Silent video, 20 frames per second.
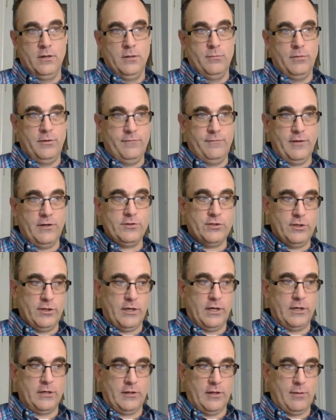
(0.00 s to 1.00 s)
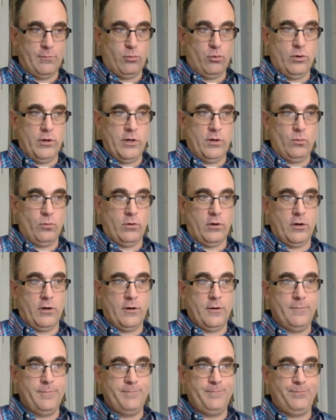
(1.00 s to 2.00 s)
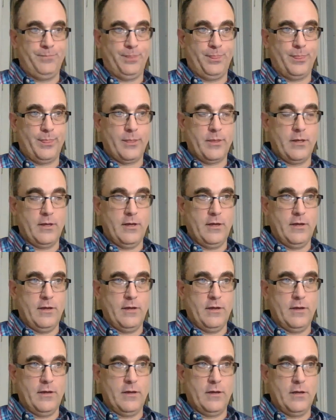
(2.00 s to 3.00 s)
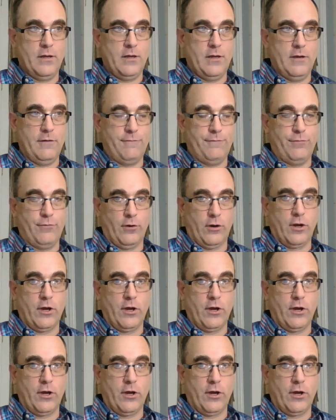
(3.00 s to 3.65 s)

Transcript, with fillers: But eventually you get to that point where if they're